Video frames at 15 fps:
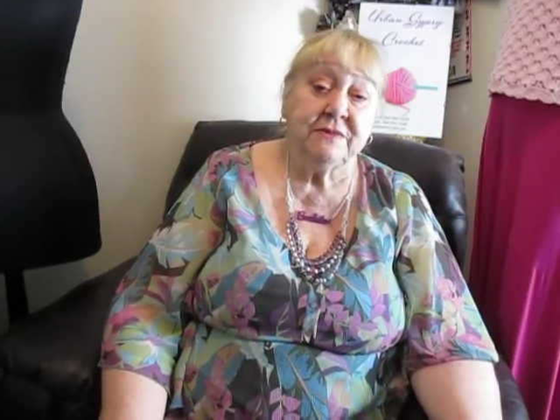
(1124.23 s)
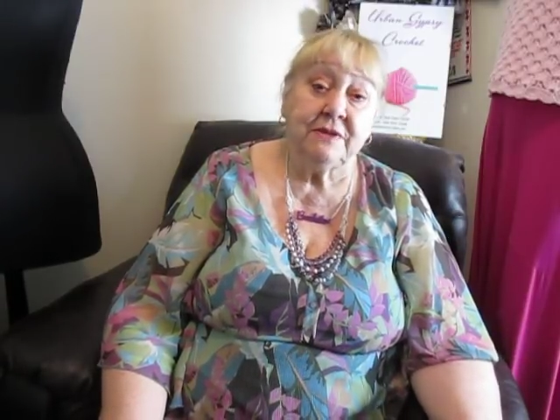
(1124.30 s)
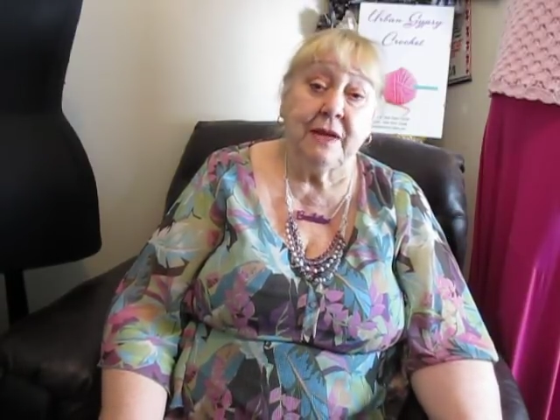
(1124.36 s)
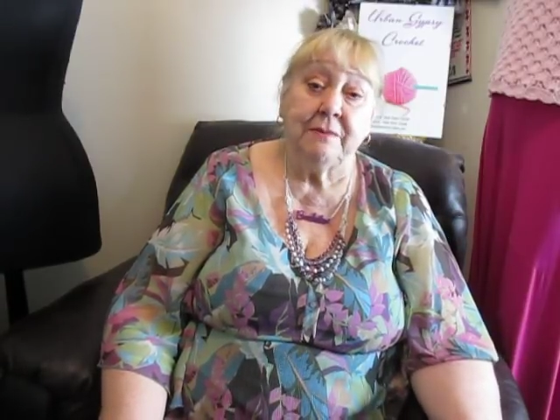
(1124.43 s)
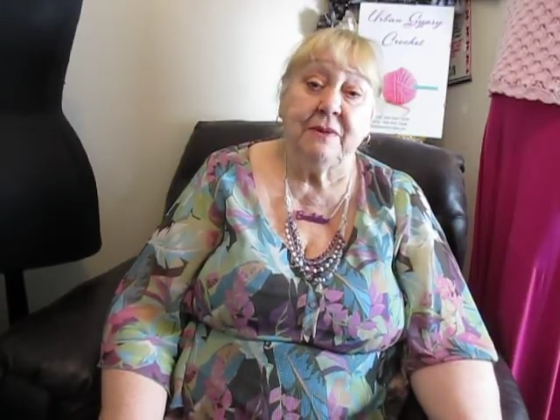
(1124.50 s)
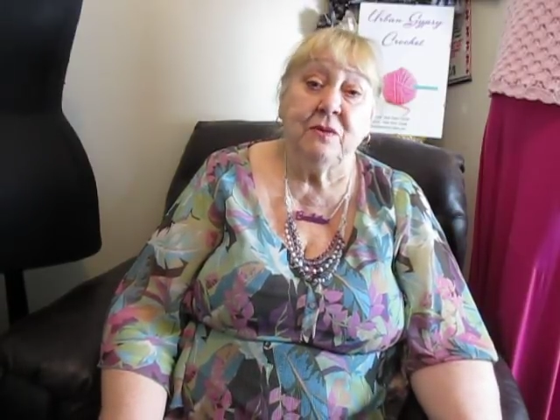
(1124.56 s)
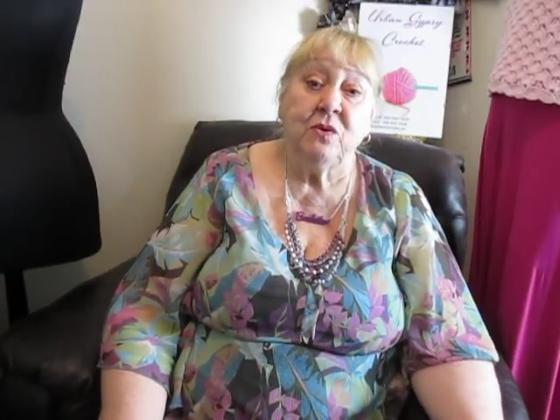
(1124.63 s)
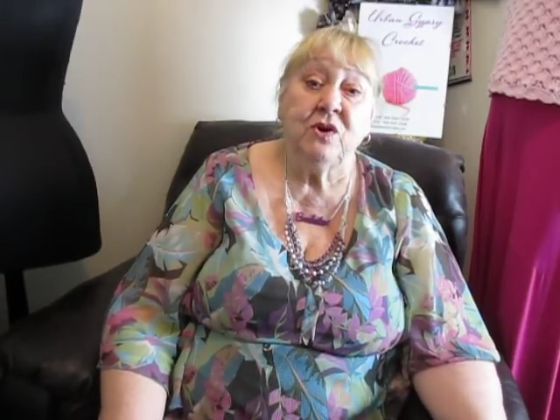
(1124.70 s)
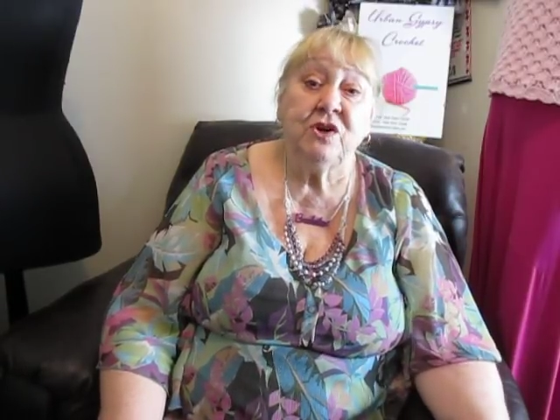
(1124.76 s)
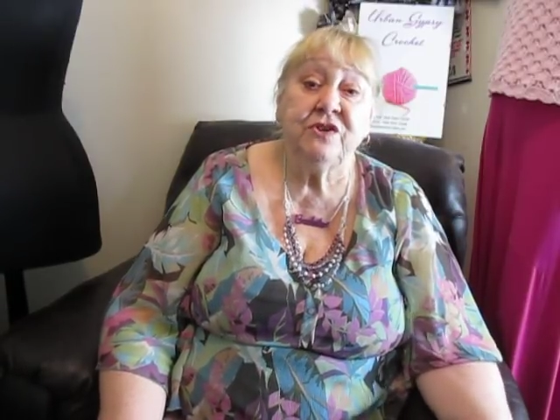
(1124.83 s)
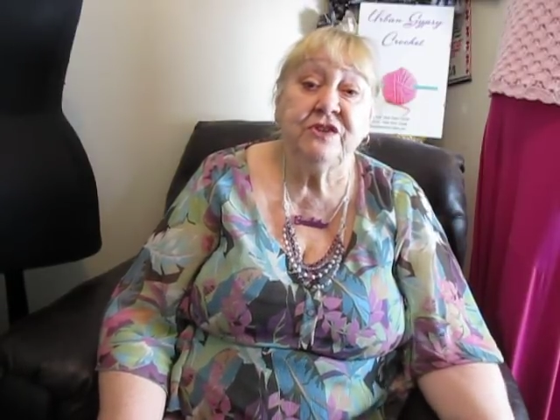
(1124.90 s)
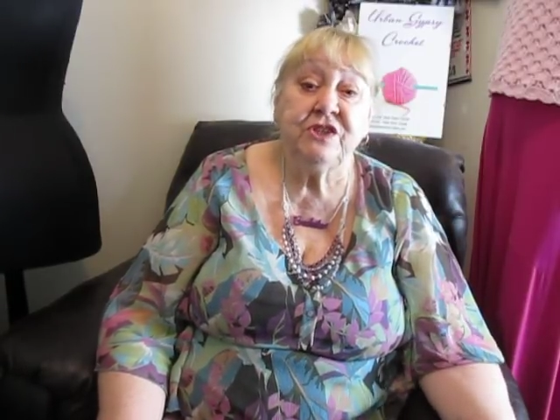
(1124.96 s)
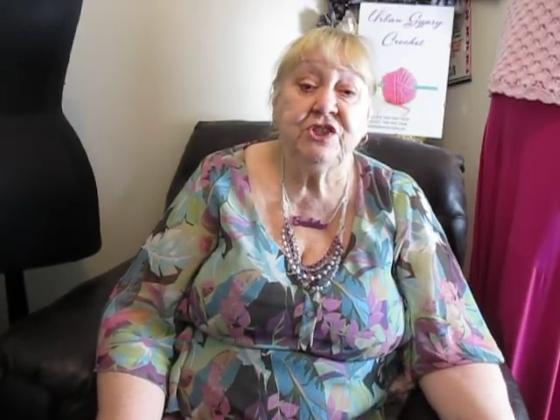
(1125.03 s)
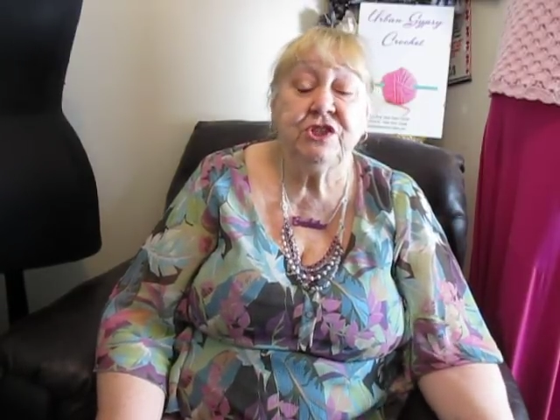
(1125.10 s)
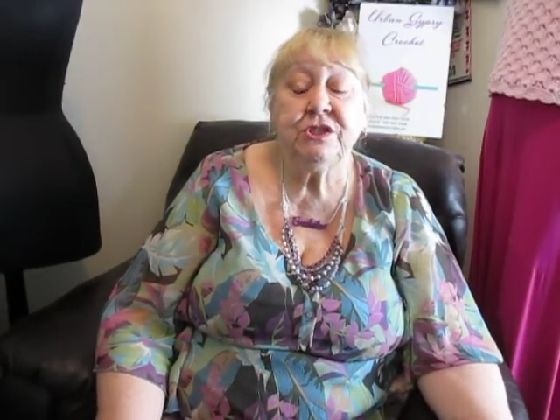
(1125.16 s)
let me
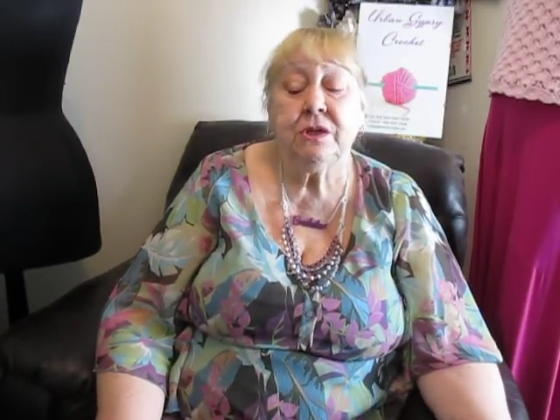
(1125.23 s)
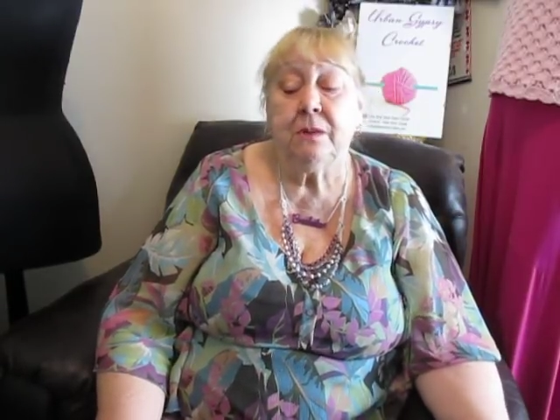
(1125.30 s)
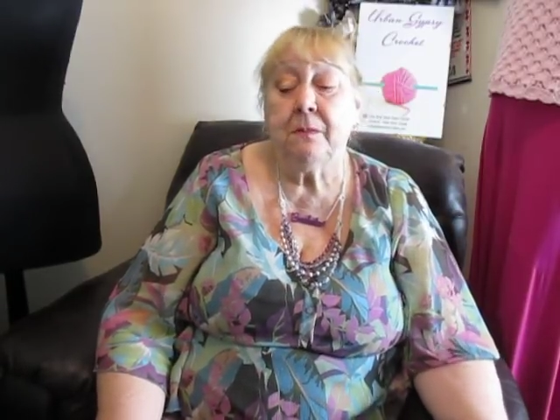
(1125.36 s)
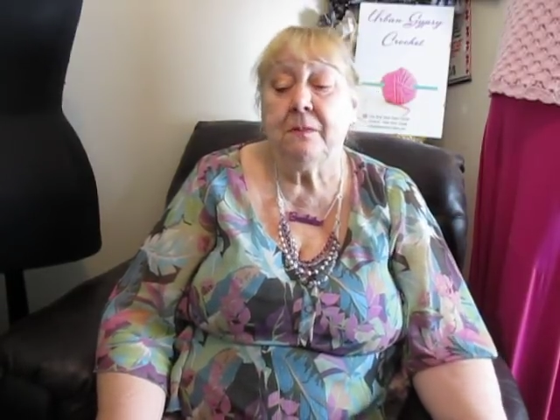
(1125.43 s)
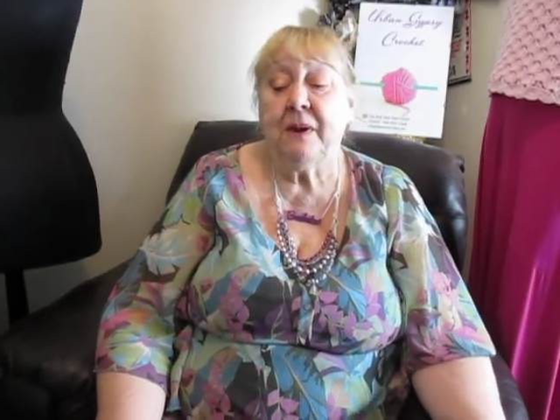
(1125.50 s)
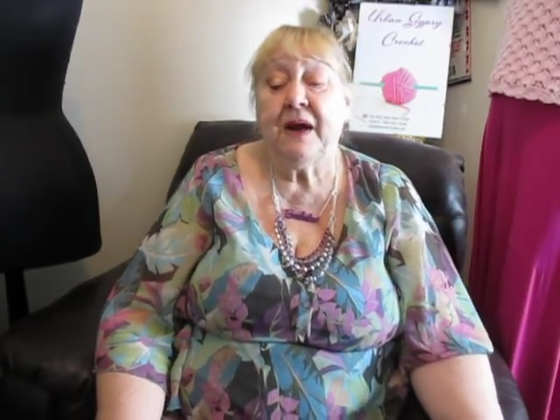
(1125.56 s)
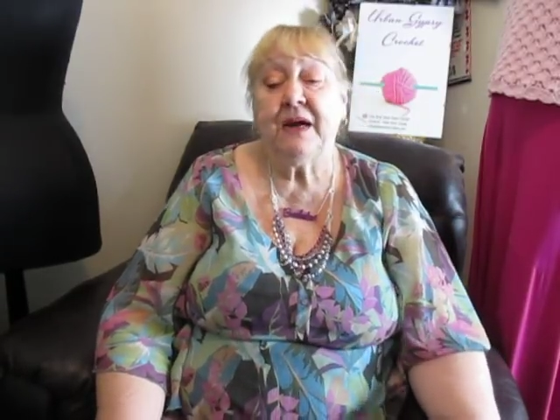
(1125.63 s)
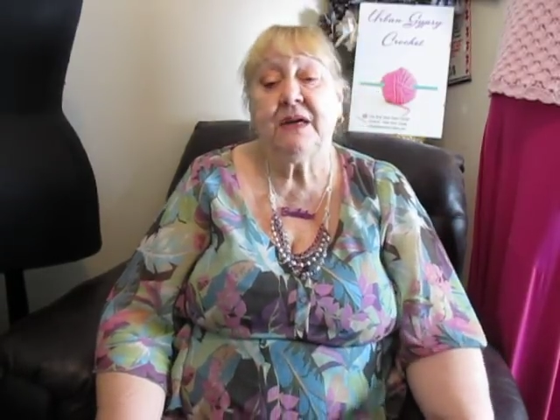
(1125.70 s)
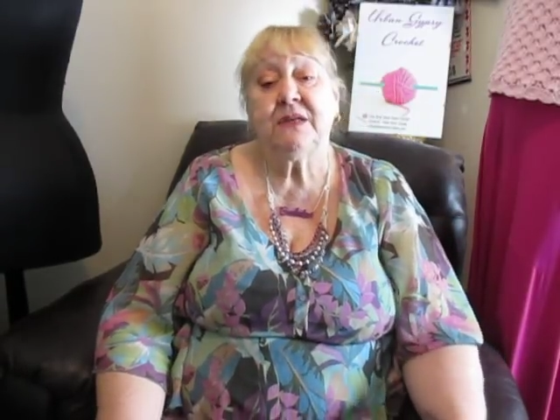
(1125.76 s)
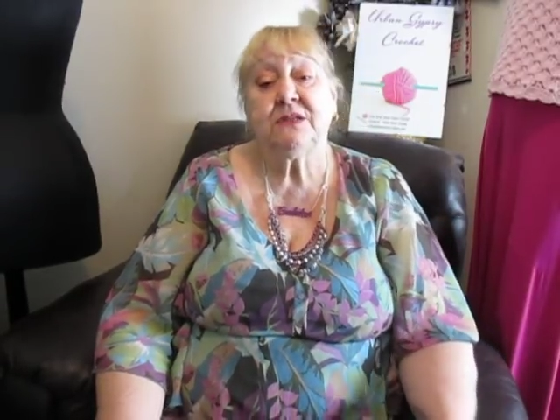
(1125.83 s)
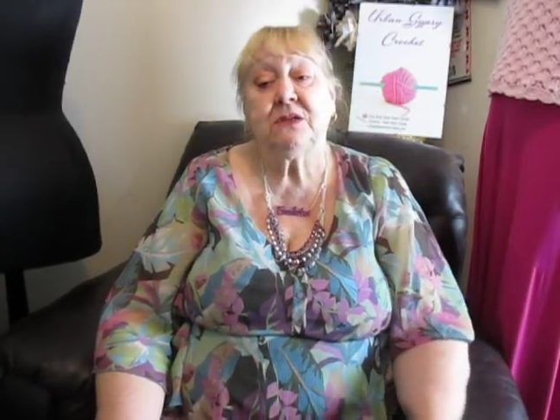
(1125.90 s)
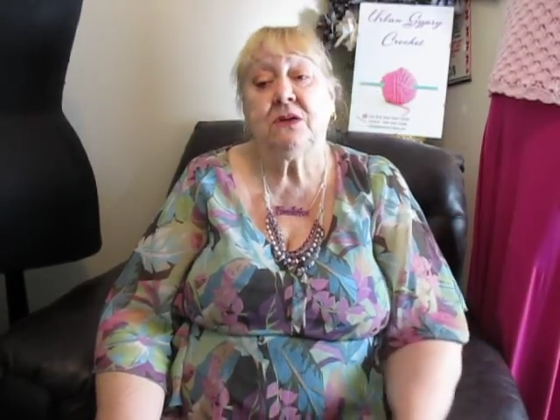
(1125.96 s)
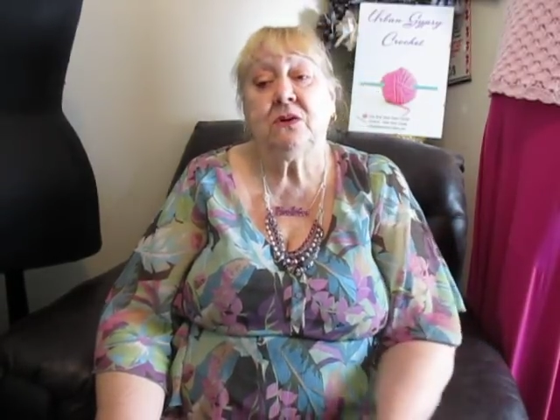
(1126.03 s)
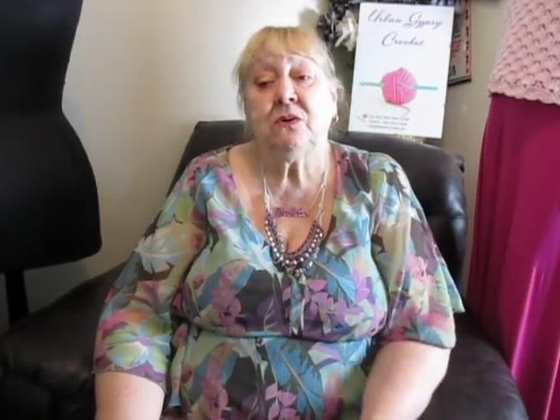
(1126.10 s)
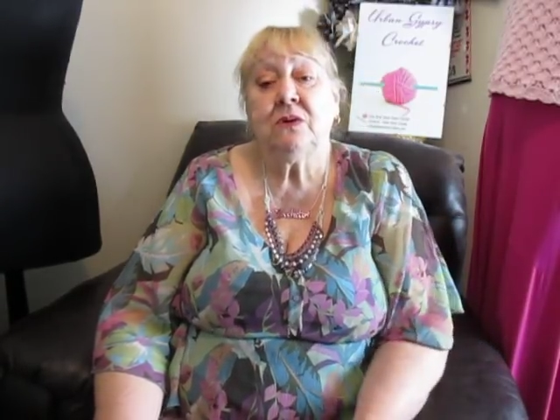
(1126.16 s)
word that she's come back
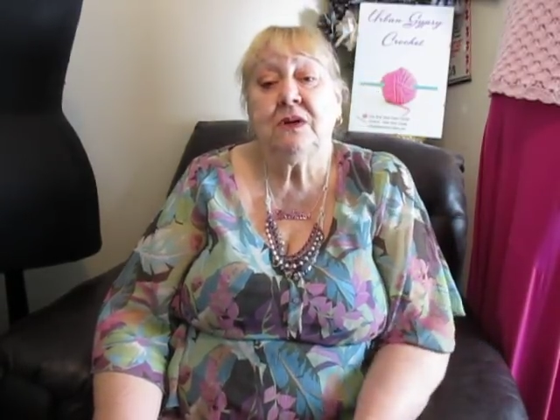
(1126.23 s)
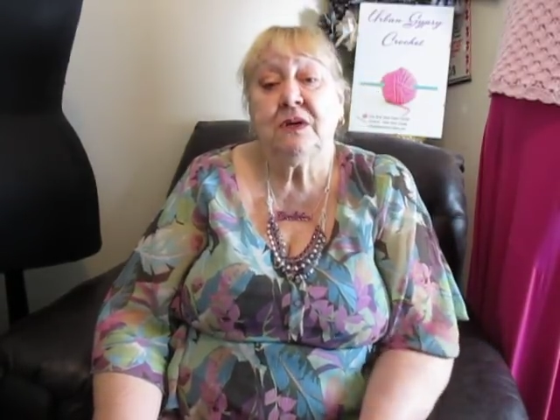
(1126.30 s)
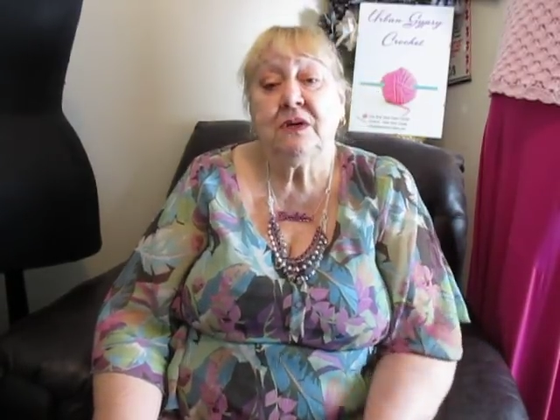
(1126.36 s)
so